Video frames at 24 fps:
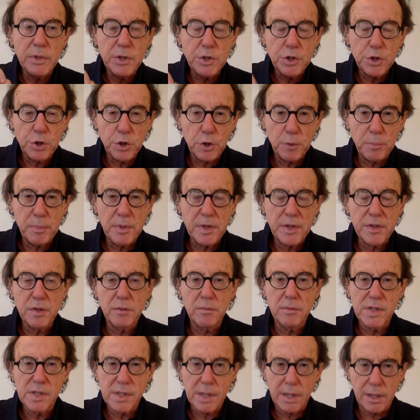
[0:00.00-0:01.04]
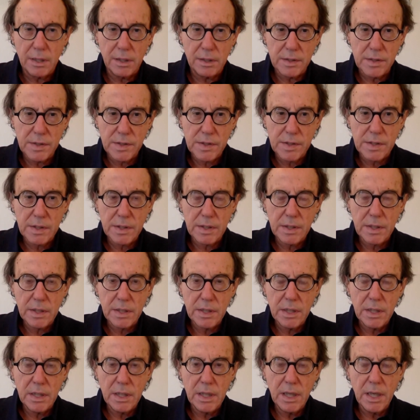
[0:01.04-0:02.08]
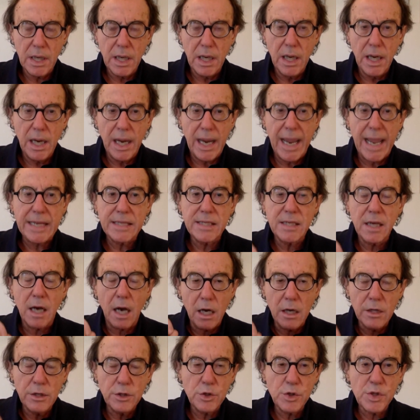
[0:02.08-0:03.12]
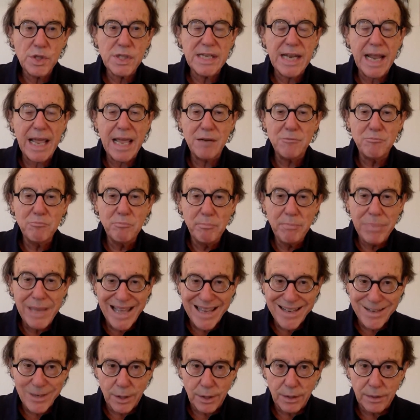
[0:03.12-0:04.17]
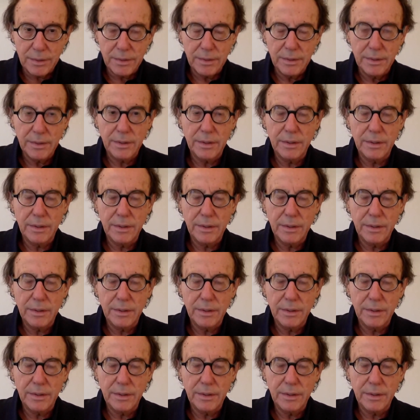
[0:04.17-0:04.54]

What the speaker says: to interpret the results and to understand better